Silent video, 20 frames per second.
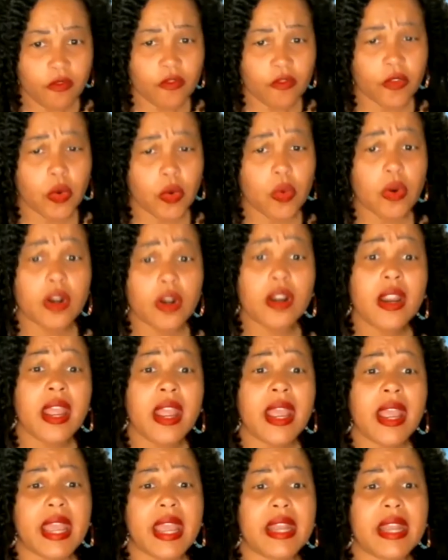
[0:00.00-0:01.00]
for,
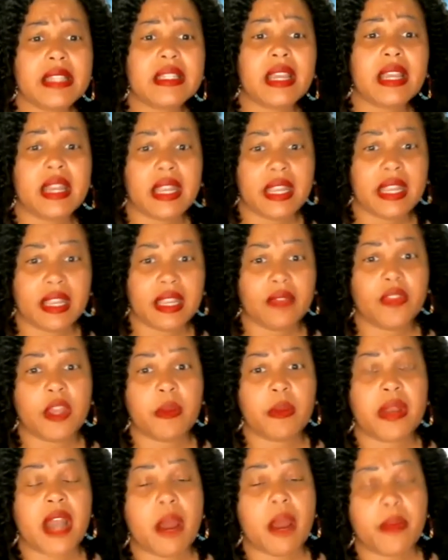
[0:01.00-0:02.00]
and it's going to give
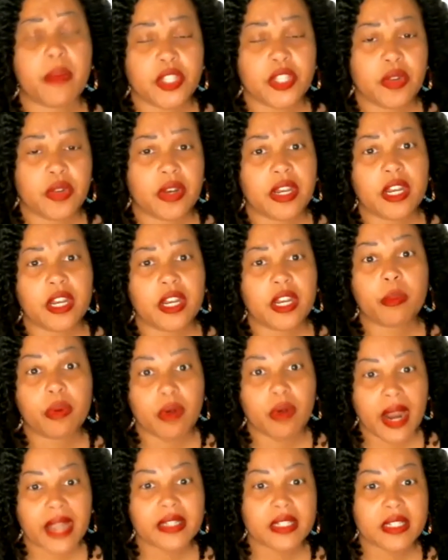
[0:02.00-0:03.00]
them an opportunity to
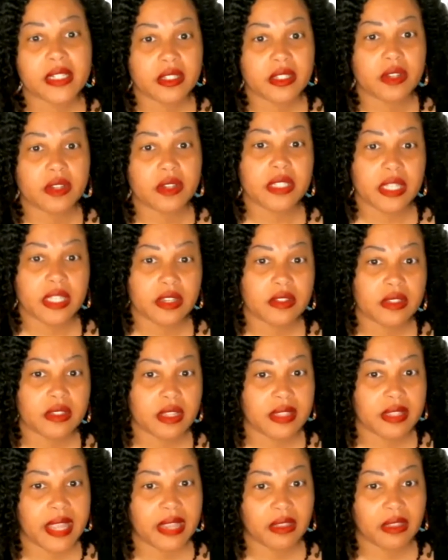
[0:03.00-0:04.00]
practice those skills
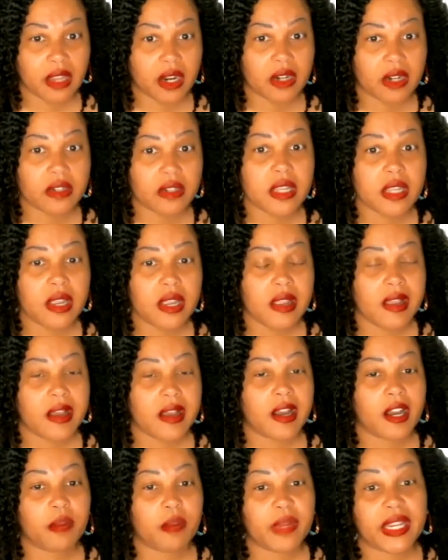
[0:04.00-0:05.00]
that they learned.
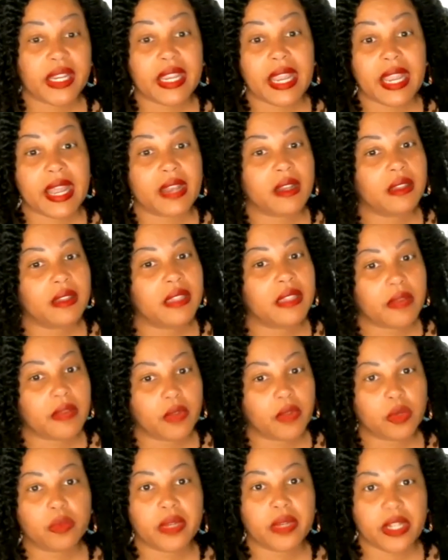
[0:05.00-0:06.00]
Again,
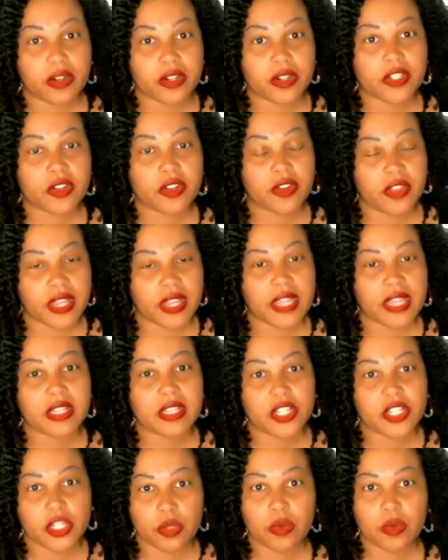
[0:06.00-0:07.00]
leveled readers are things
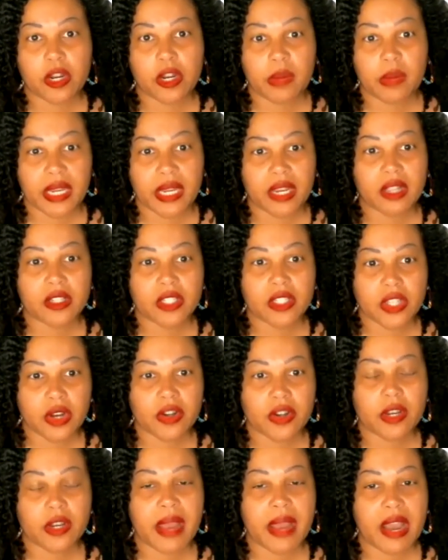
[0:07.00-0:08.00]
that you want to be
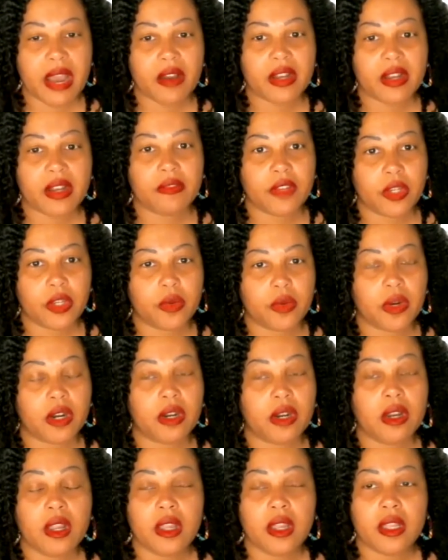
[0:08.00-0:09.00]
concerned about. If you
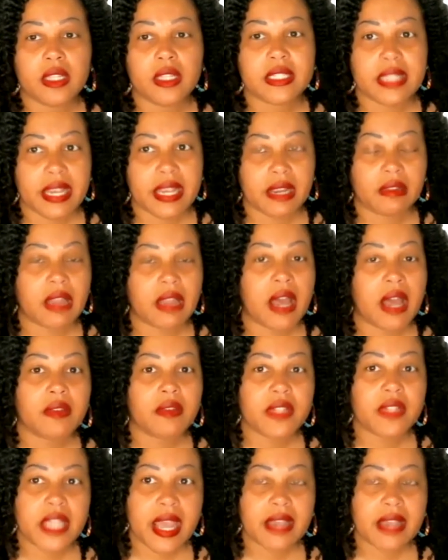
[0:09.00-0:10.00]
are seeing a lot
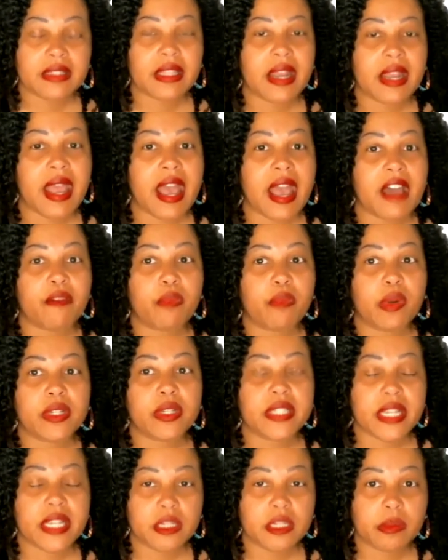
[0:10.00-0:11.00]
of text that have
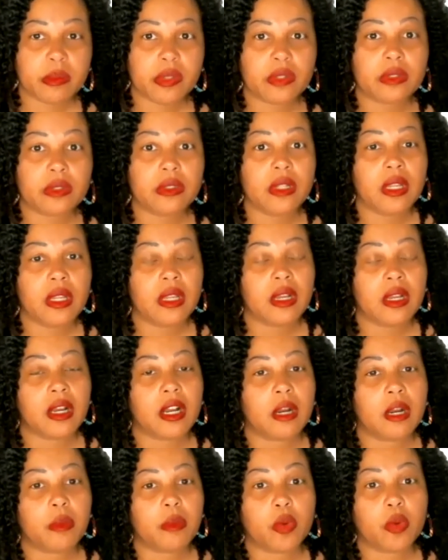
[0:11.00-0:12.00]
predictable
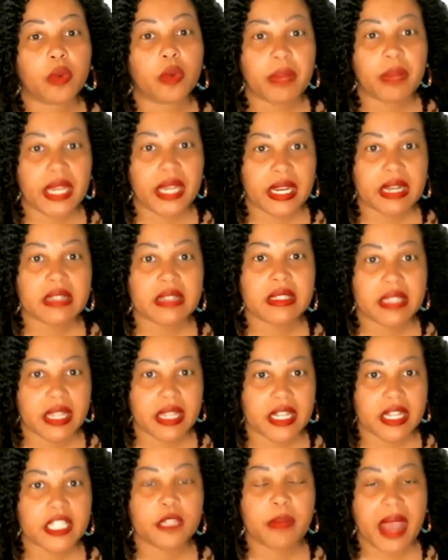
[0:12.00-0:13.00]
or repeated
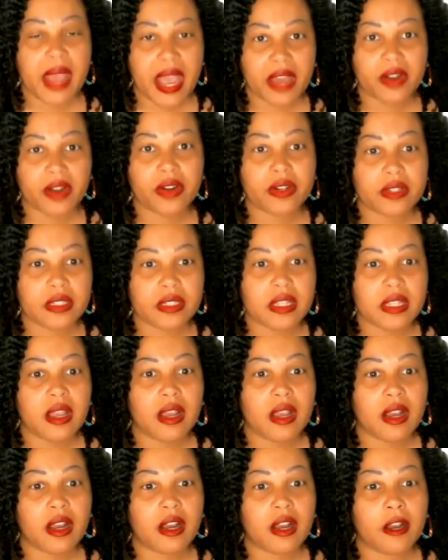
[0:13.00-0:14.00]
sentence patterns
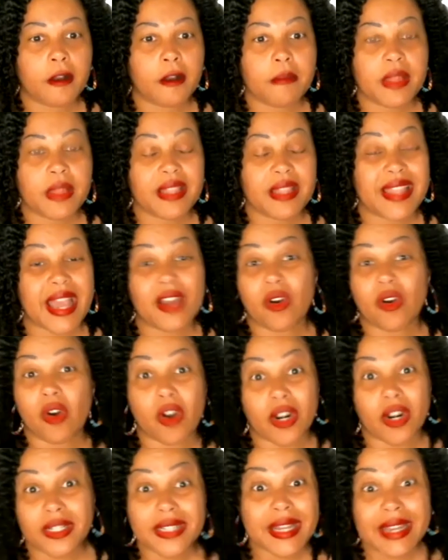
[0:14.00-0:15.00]
that
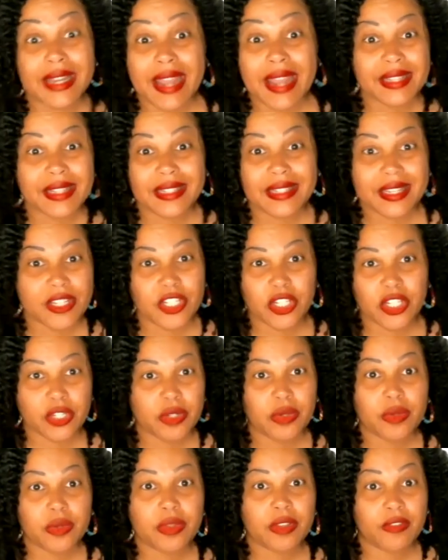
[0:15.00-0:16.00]
aren't connected
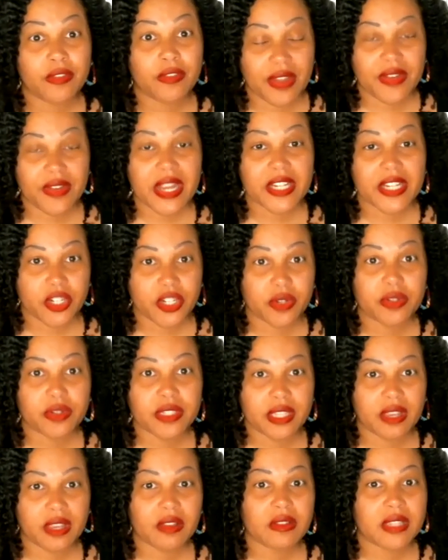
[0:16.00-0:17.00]
to the foundational
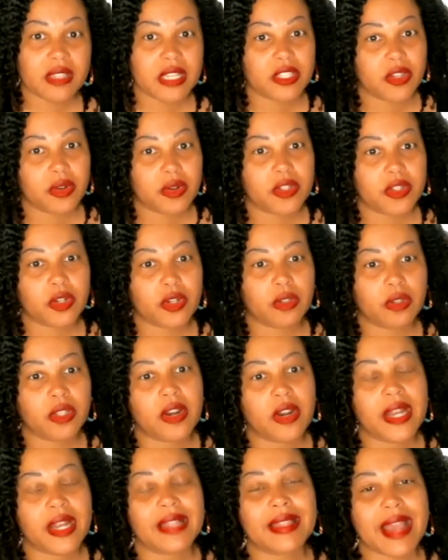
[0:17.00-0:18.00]
skills that students are
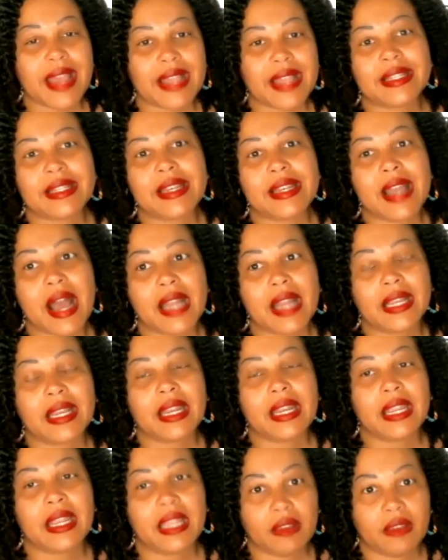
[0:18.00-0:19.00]
learning, that's not going
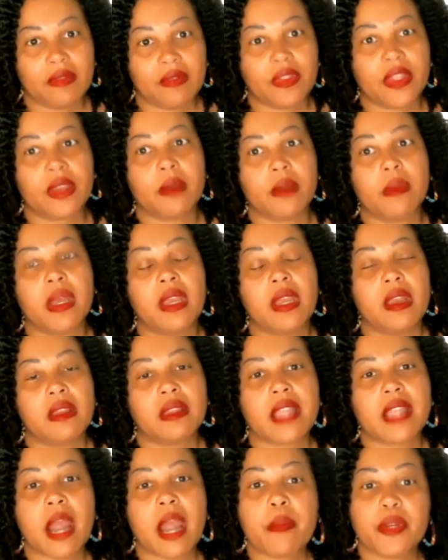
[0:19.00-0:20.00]
to give them
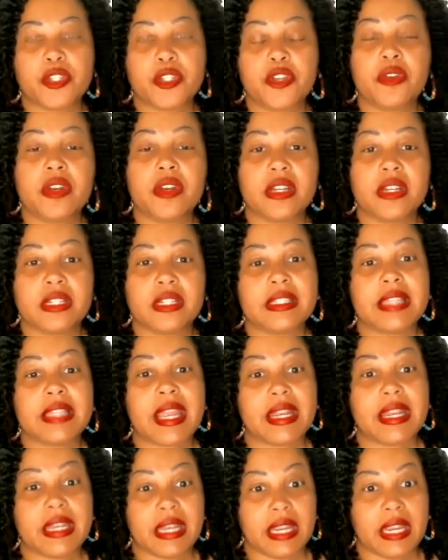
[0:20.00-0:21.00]
the opportunities
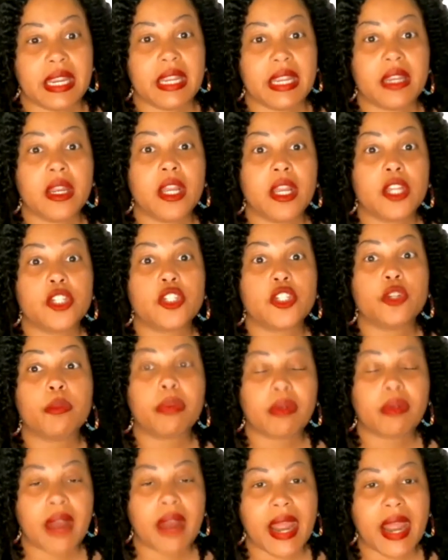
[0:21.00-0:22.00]
they need to
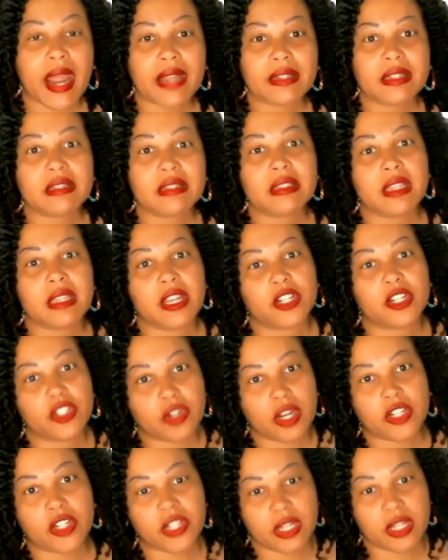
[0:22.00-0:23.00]
practice the
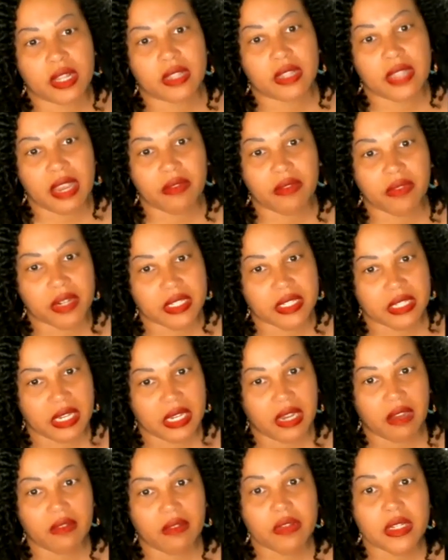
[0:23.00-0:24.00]
instruction that they've
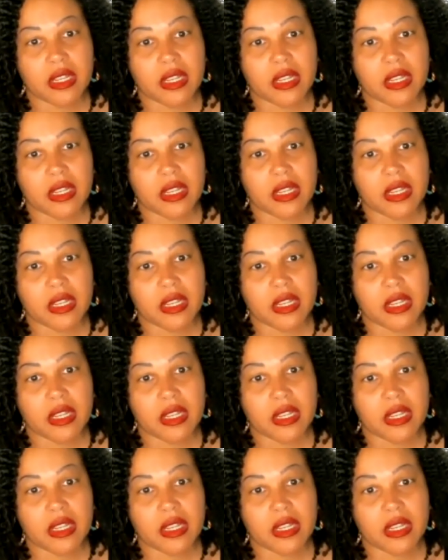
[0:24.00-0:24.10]
received.